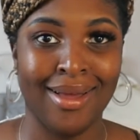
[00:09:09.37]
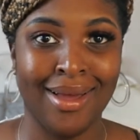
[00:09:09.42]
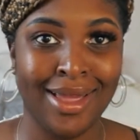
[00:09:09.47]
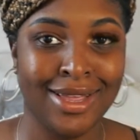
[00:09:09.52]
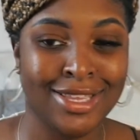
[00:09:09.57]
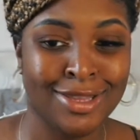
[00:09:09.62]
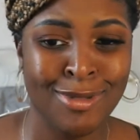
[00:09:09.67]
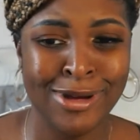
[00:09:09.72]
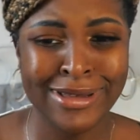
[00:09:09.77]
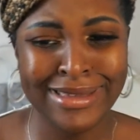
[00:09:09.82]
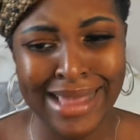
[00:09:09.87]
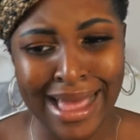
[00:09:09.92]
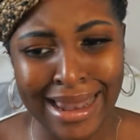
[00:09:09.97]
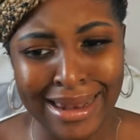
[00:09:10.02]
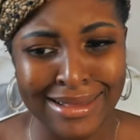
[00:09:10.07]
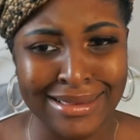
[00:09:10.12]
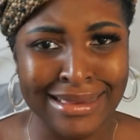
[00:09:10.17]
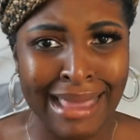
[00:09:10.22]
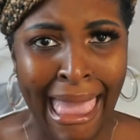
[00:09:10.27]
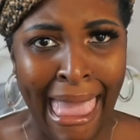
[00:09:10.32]
Eat some more
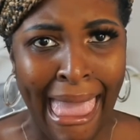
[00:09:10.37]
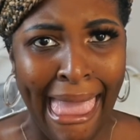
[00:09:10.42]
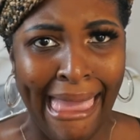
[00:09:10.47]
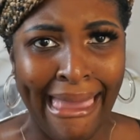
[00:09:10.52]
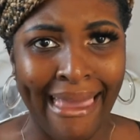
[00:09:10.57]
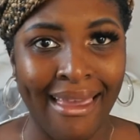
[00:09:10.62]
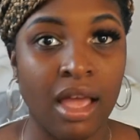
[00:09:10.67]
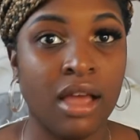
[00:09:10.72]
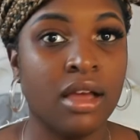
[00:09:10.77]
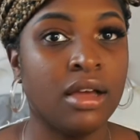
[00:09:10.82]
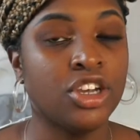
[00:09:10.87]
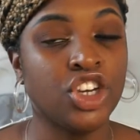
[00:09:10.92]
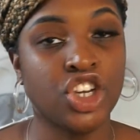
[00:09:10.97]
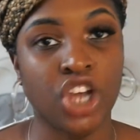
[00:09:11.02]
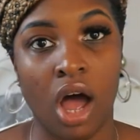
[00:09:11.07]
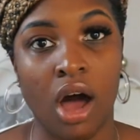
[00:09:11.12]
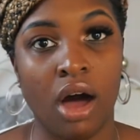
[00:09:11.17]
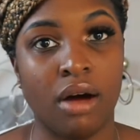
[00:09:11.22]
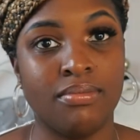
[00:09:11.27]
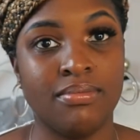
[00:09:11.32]
salads, yeah. Shut
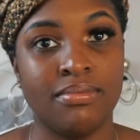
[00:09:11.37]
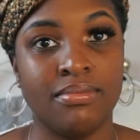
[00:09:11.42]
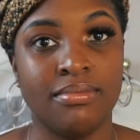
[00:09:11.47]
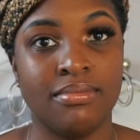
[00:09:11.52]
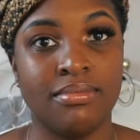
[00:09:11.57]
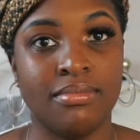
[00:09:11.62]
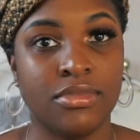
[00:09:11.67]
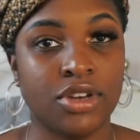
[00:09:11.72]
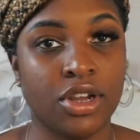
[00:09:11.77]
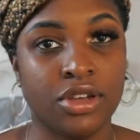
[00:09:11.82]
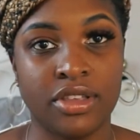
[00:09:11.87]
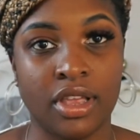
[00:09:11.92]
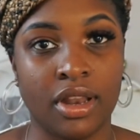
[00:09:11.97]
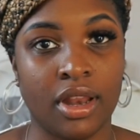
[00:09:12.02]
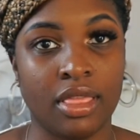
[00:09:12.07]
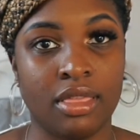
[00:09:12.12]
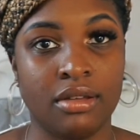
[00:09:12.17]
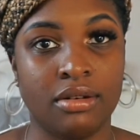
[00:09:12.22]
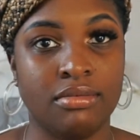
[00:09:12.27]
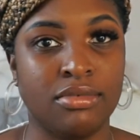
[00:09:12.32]
up. Don't say
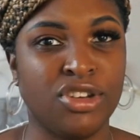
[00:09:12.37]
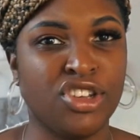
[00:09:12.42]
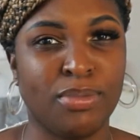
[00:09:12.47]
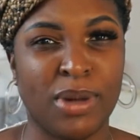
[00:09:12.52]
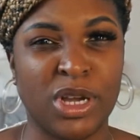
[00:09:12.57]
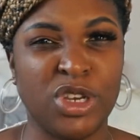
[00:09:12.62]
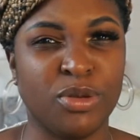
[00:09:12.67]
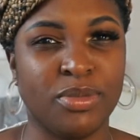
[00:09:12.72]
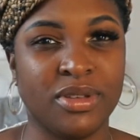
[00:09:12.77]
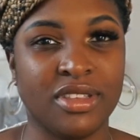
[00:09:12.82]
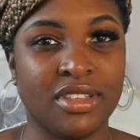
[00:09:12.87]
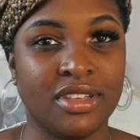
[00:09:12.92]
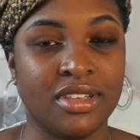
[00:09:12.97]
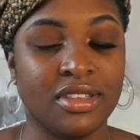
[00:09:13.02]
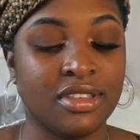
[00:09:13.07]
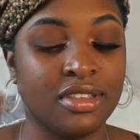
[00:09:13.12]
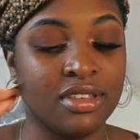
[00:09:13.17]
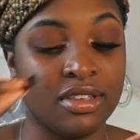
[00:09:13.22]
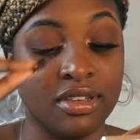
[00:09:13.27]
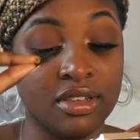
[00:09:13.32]
anything. Just mind your
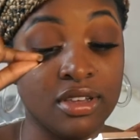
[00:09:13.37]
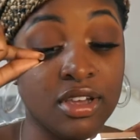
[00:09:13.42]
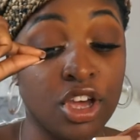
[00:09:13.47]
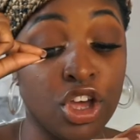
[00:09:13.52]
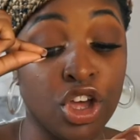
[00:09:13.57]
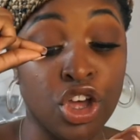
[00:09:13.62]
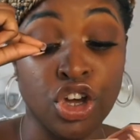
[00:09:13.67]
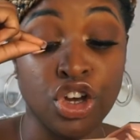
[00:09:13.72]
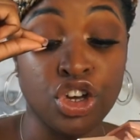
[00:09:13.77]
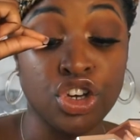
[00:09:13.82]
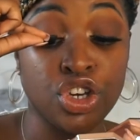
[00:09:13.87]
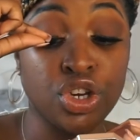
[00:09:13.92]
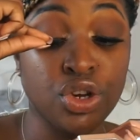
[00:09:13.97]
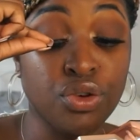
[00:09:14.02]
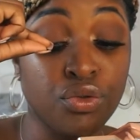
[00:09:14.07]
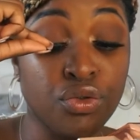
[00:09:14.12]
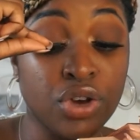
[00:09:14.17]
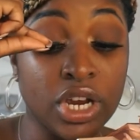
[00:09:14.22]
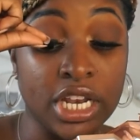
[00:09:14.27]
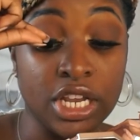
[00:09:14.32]
business. Because
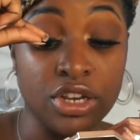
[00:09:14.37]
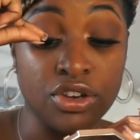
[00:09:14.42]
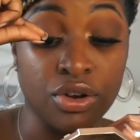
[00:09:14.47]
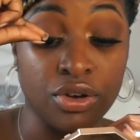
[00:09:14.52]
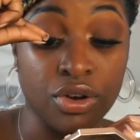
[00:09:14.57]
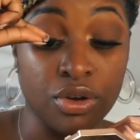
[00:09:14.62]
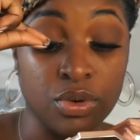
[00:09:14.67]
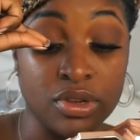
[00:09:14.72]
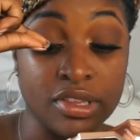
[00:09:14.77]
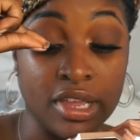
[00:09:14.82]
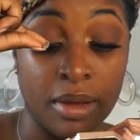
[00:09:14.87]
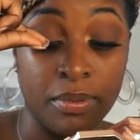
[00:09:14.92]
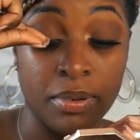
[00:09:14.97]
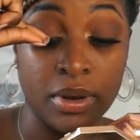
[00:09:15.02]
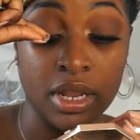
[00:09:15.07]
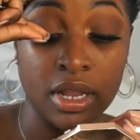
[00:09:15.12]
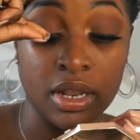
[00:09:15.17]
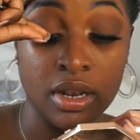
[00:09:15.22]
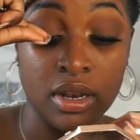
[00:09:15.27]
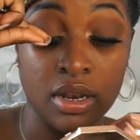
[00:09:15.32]
you really don't know what's
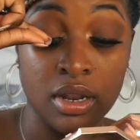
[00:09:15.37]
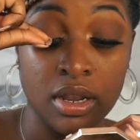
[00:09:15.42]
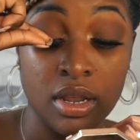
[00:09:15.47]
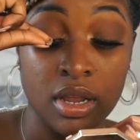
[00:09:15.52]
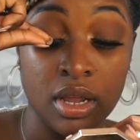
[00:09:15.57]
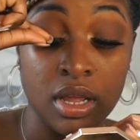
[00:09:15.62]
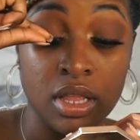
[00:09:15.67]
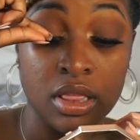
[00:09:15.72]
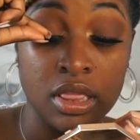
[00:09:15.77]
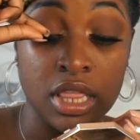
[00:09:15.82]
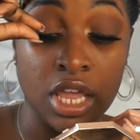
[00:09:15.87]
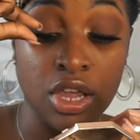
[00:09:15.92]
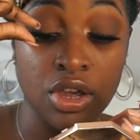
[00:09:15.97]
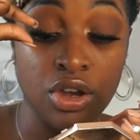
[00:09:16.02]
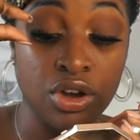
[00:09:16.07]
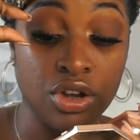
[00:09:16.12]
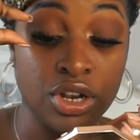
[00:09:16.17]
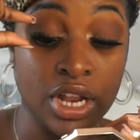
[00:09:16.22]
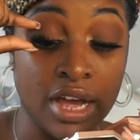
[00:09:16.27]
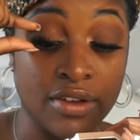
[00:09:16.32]
happening. They
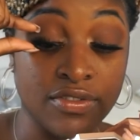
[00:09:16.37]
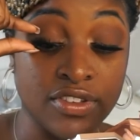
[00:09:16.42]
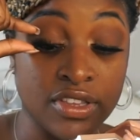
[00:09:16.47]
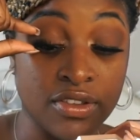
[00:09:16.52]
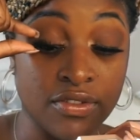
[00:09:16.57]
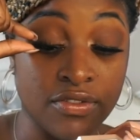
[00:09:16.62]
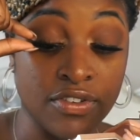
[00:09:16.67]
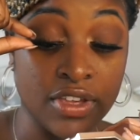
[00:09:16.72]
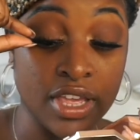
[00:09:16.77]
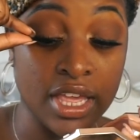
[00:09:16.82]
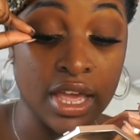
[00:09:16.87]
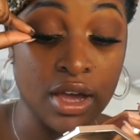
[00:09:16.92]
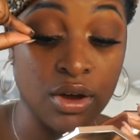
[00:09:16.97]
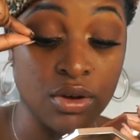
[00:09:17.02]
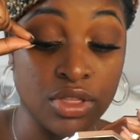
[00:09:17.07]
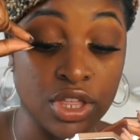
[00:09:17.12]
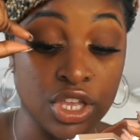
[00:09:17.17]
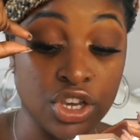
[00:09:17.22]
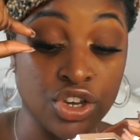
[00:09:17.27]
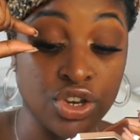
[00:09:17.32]
could have severe
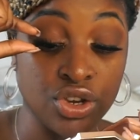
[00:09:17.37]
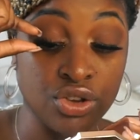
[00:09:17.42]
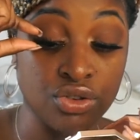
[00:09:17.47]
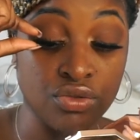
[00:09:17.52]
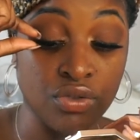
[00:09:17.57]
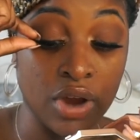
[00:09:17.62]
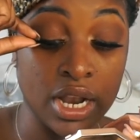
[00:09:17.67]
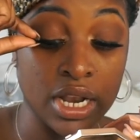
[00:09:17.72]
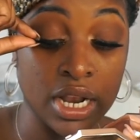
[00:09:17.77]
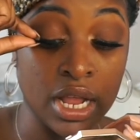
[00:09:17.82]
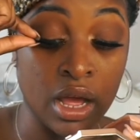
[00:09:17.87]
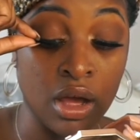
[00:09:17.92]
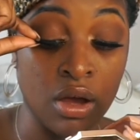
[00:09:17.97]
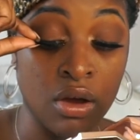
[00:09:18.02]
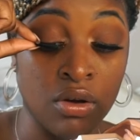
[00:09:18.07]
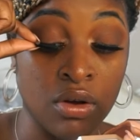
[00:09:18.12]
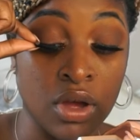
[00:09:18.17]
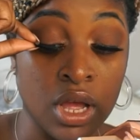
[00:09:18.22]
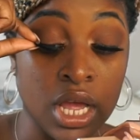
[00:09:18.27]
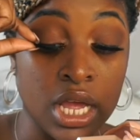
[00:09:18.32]
health issues right
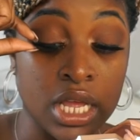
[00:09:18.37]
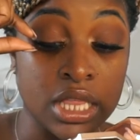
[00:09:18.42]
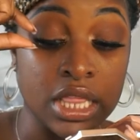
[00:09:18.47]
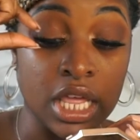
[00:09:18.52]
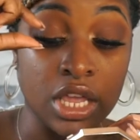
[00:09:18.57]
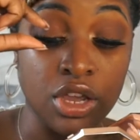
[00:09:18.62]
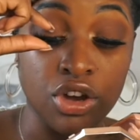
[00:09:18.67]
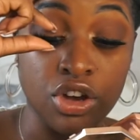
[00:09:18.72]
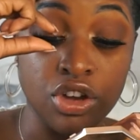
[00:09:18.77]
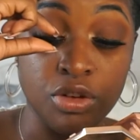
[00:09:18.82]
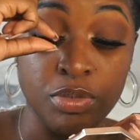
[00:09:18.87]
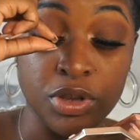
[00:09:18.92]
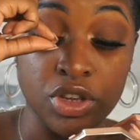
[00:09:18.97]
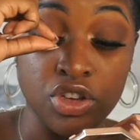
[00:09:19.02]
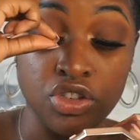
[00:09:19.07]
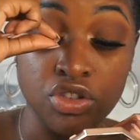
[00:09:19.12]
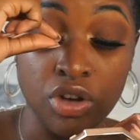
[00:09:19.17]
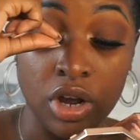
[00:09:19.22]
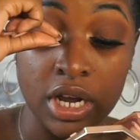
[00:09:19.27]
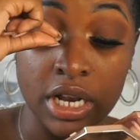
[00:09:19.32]
now. They could be
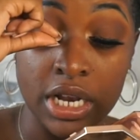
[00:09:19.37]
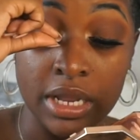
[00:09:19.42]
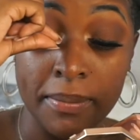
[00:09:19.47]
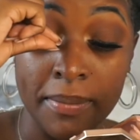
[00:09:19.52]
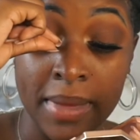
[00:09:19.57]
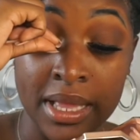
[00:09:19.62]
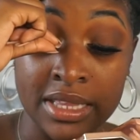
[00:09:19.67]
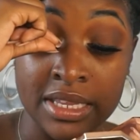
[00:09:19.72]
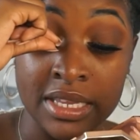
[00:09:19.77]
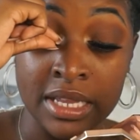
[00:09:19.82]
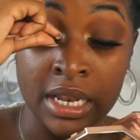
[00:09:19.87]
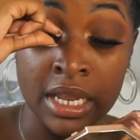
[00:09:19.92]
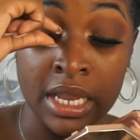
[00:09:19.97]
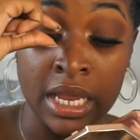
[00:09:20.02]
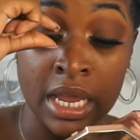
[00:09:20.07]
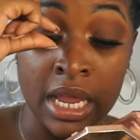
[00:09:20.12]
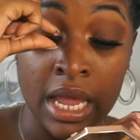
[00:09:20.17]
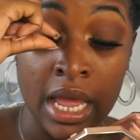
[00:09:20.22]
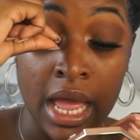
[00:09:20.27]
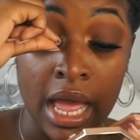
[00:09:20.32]
struggling
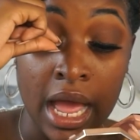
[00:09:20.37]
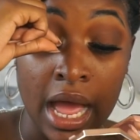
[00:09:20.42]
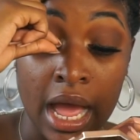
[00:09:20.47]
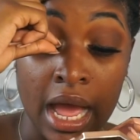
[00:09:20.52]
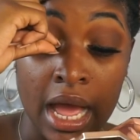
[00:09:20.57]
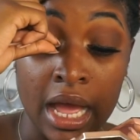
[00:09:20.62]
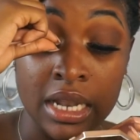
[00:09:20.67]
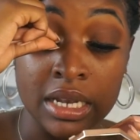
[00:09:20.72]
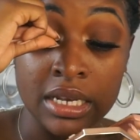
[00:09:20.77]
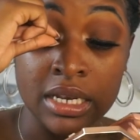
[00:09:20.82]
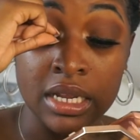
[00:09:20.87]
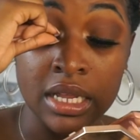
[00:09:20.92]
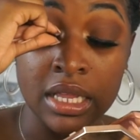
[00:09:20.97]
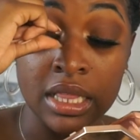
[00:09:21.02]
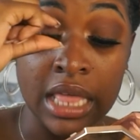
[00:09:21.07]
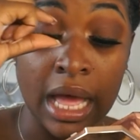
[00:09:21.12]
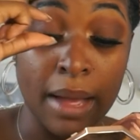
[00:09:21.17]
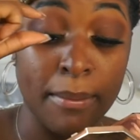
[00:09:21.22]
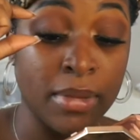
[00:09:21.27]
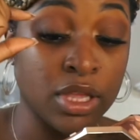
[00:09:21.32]
mentally, and
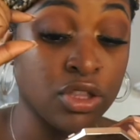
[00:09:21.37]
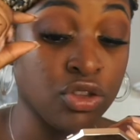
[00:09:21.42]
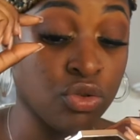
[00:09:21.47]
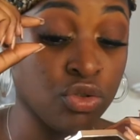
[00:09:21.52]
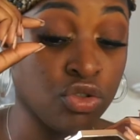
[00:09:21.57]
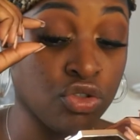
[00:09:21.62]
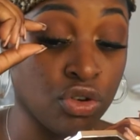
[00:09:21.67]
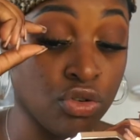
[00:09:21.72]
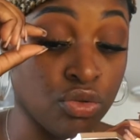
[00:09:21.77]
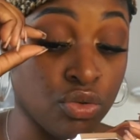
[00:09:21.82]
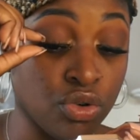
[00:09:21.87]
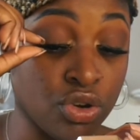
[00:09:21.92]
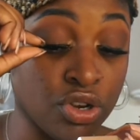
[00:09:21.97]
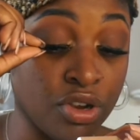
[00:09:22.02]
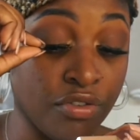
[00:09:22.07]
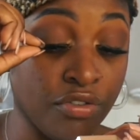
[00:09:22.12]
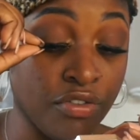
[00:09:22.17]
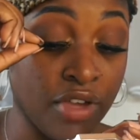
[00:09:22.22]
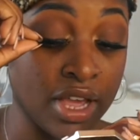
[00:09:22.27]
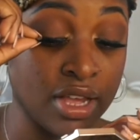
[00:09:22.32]
that mental struggle could
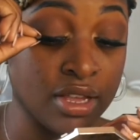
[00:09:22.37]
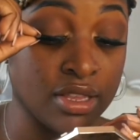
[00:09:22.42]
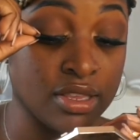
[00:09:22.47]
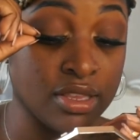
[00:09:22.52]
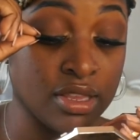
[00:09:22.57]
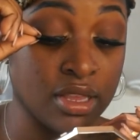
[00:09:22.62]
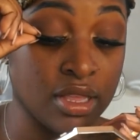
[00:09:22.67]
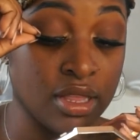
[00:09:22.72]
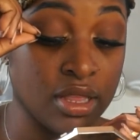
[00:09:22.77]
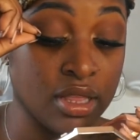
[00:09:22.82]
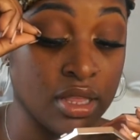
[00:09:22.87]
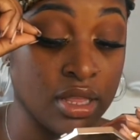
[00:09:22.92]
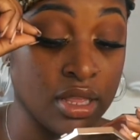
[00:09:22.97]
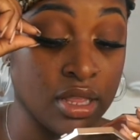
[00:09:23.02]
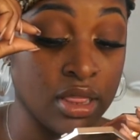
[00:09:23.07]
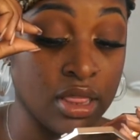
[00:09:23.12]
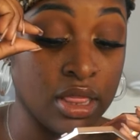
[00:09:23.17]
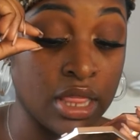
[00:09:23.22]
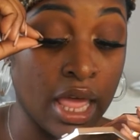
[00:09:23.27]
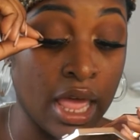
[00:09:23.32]
affect
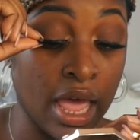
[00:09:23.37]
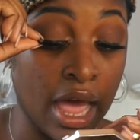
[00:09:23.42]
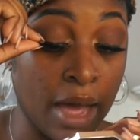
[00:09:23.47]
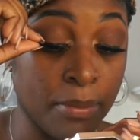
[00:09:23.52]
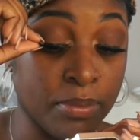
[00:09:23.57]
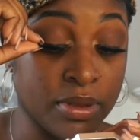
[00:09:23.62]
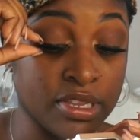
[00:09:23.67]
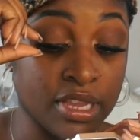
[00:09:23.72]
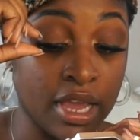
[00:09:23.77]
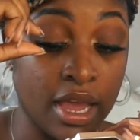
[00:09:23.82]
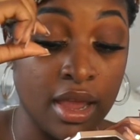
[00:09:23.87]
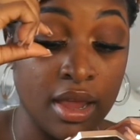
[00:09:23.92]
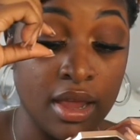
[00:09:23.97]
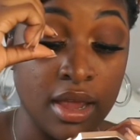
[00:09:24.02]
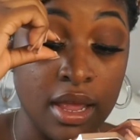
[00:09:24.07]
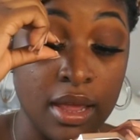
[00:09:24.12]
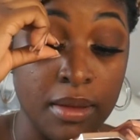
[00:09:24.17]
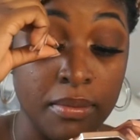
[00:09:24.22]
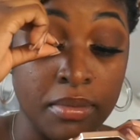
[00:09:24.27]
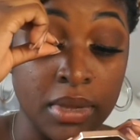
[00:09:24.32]
their appetite,
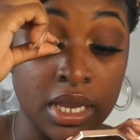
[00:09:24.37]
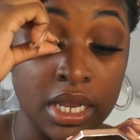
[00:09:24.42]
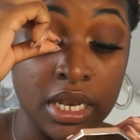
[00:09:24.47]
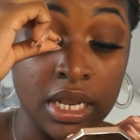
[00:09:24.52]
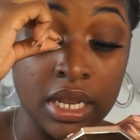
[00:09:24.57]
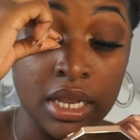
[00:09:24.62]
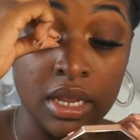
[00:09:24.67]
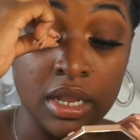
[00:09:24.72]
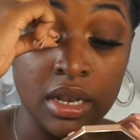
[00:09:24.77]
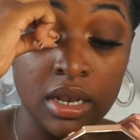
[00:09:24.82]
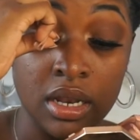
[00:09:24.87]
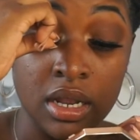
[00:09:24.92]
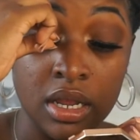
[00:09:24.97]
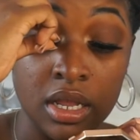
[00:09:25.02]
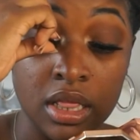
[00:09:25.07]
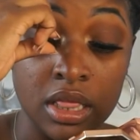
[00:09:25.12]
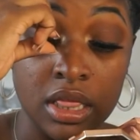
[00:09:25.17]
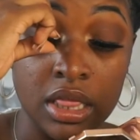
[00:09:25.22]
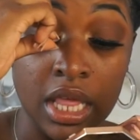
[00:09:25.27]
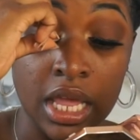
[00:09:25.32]
meaning
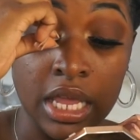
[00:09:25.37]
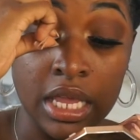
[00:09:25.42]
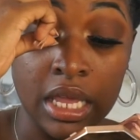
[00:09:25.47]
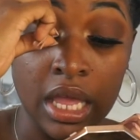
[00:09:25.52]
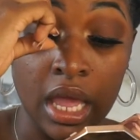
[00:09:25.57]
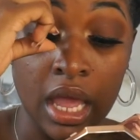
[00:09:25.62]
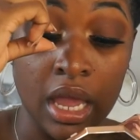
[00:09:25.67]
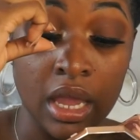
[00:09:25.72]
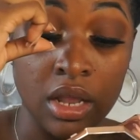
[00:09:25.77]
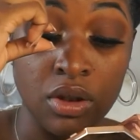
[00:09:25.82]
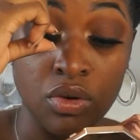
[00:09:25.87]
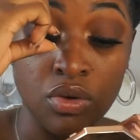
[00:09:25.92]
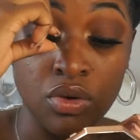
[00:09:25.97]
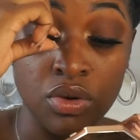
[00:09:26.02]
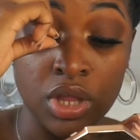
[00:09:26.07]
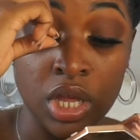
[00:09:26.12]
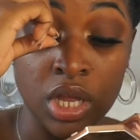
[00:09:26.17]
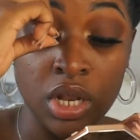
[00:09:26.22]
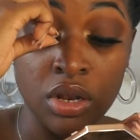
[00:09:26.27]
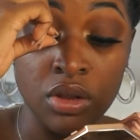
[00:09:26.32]
they gain or
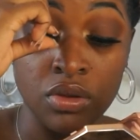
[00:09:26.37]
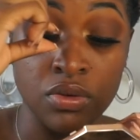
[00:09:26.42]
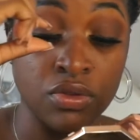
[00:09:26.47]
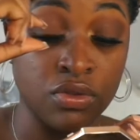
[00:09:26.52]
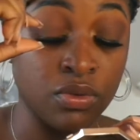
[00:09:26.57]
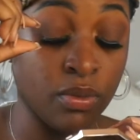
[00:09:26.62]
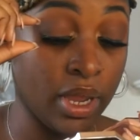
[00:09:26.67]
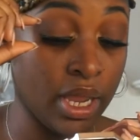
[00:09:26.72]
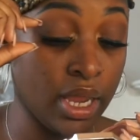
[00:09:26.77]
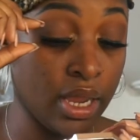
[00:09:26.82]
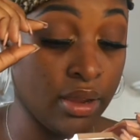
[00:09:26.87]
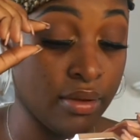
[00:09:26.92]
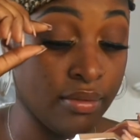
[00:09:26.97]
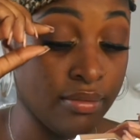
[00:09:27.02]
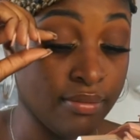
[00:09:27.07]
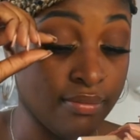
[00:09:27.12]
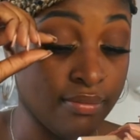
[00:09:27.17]
they lose weight.